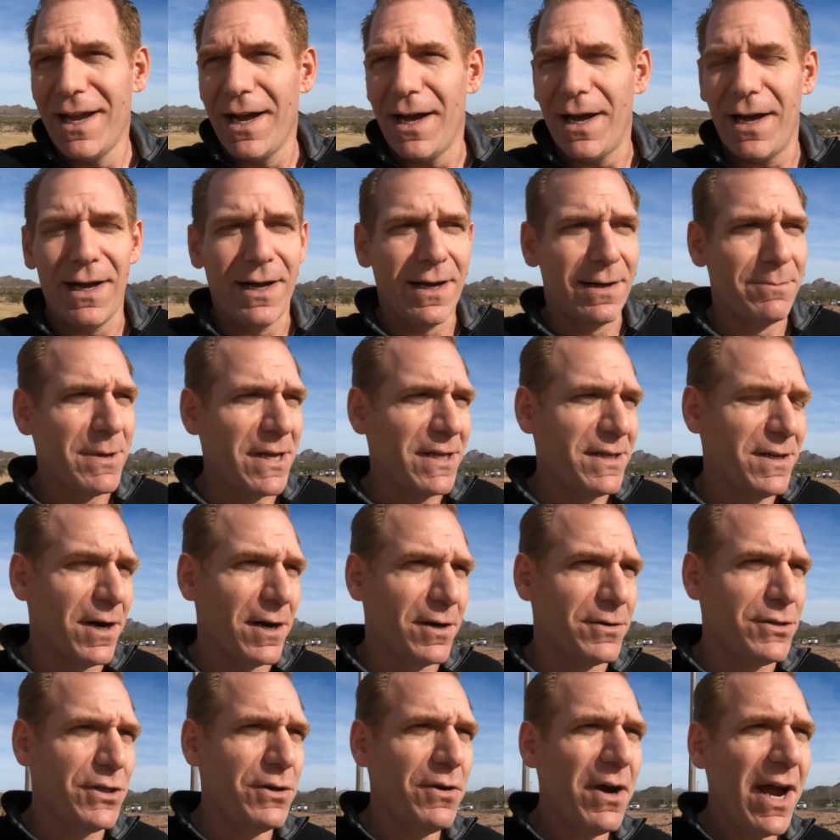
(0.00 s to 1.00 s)
You know,
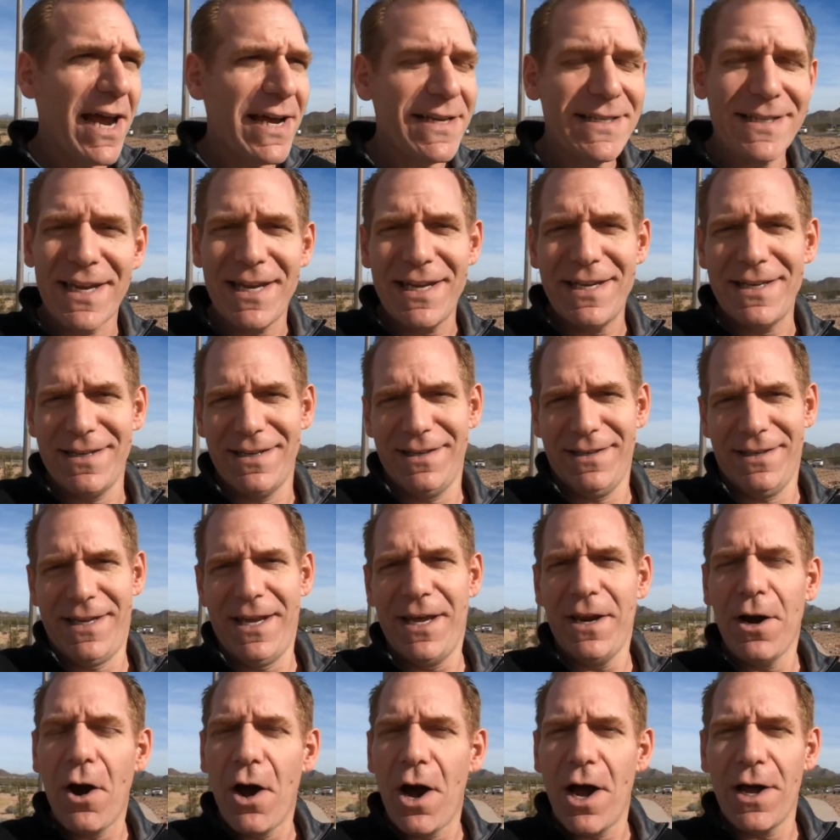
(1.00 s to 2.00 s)
you guys can
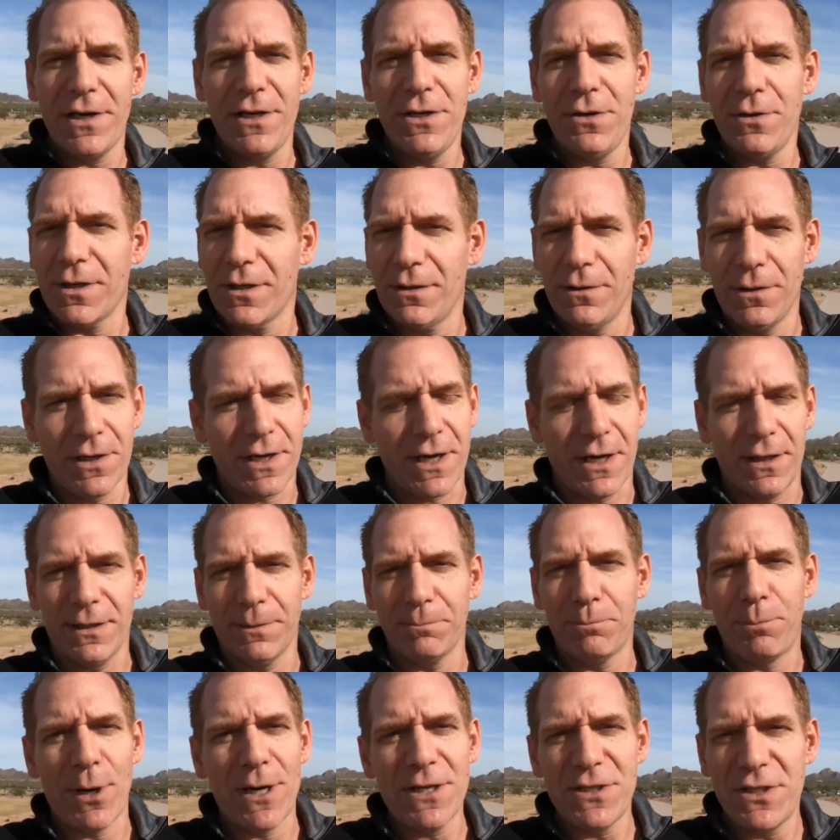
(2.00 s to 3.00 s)
get on and you can look at a
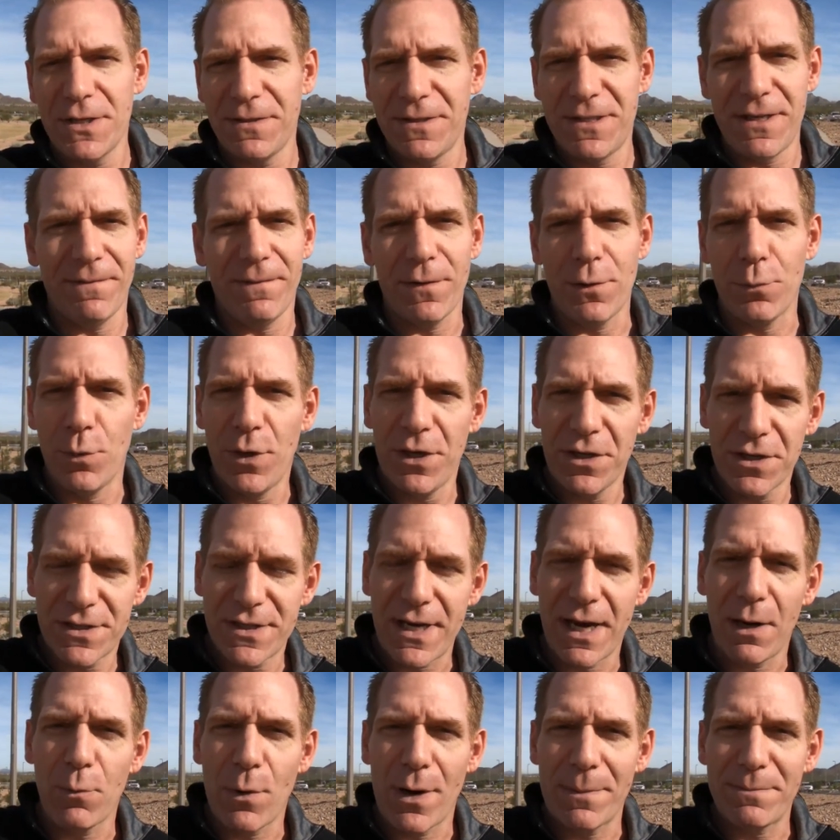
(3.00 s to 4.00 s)
bunch of different real
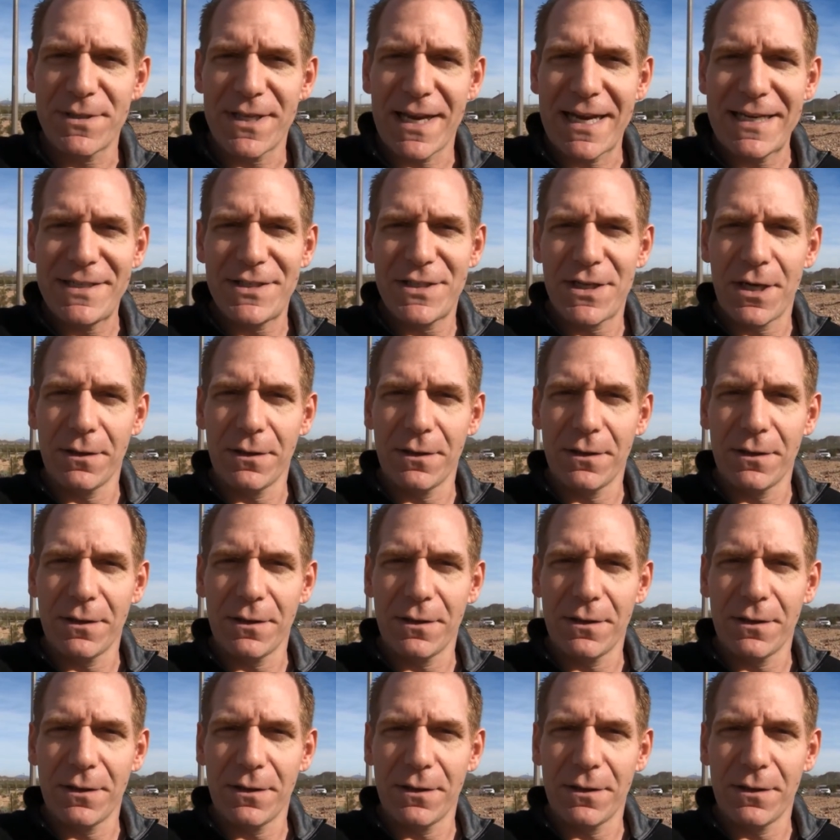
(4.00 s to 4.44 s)
estate websites